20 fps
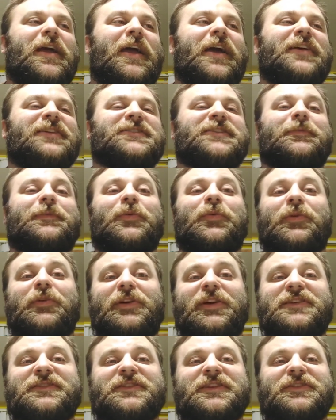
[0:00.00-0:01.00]
and it's going to be
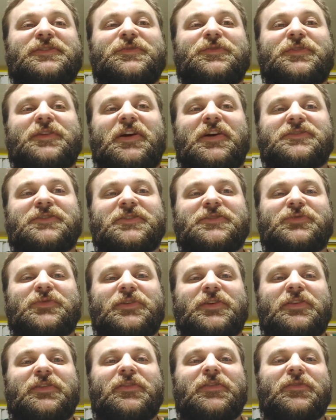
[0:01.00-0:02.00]
released in
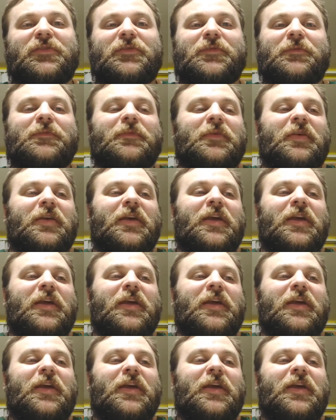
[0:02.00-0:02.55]
2022.